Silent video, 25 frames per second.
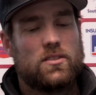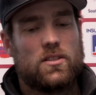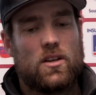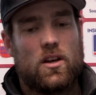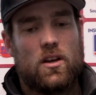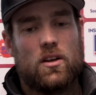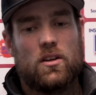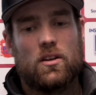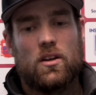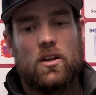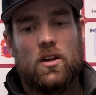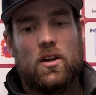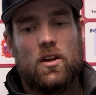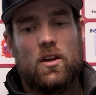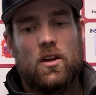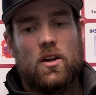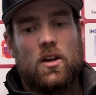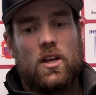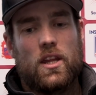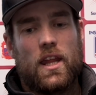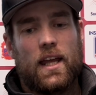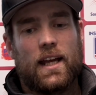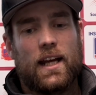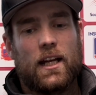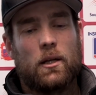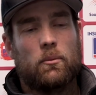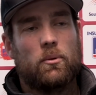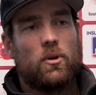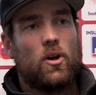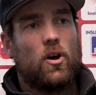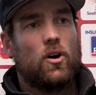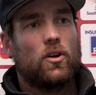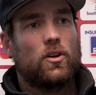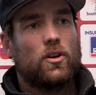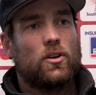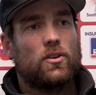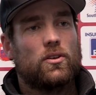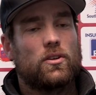So they're going to be
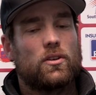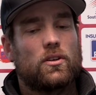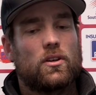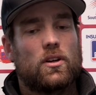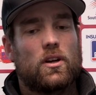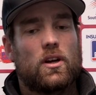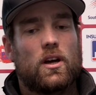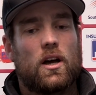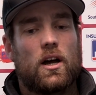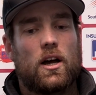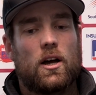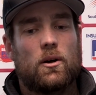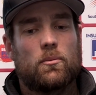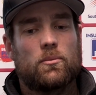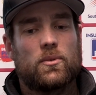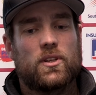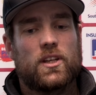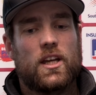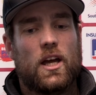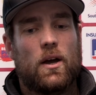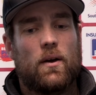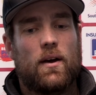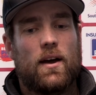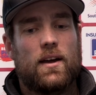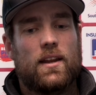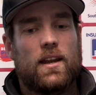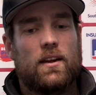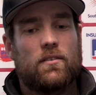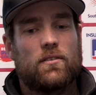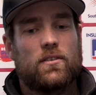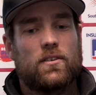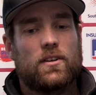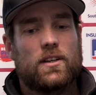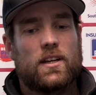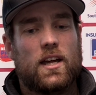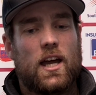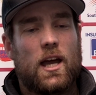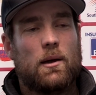on, and you go out
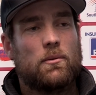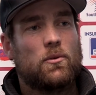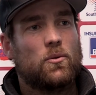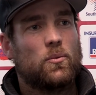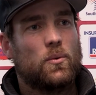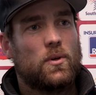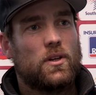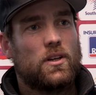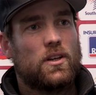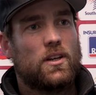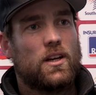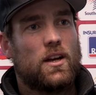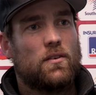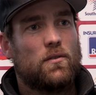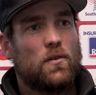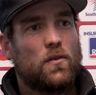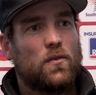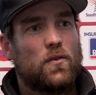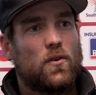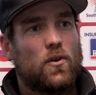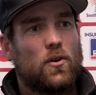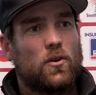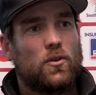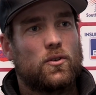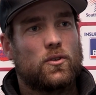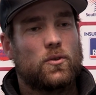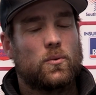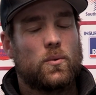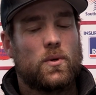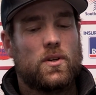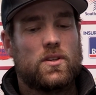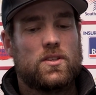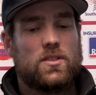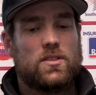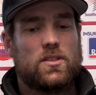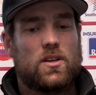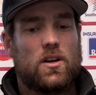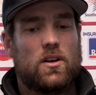every game to win and every final to
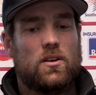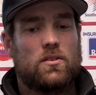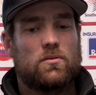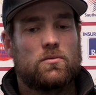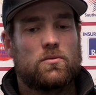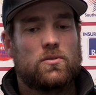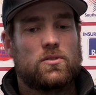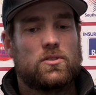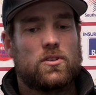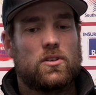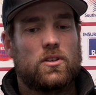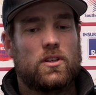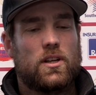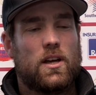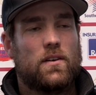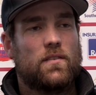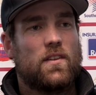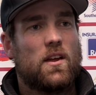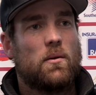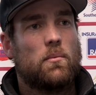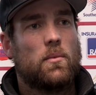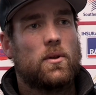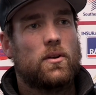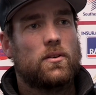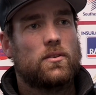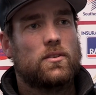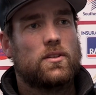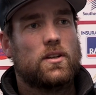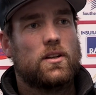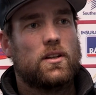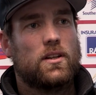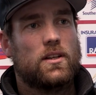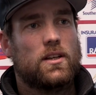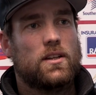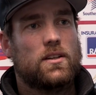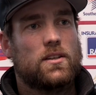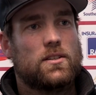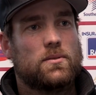win. So we'll certainly have that
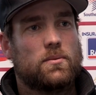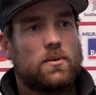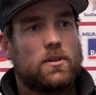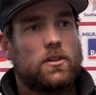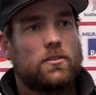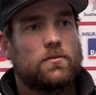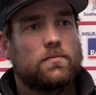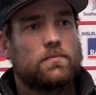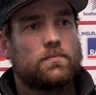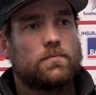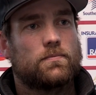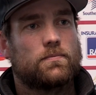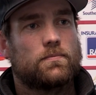mentality this week.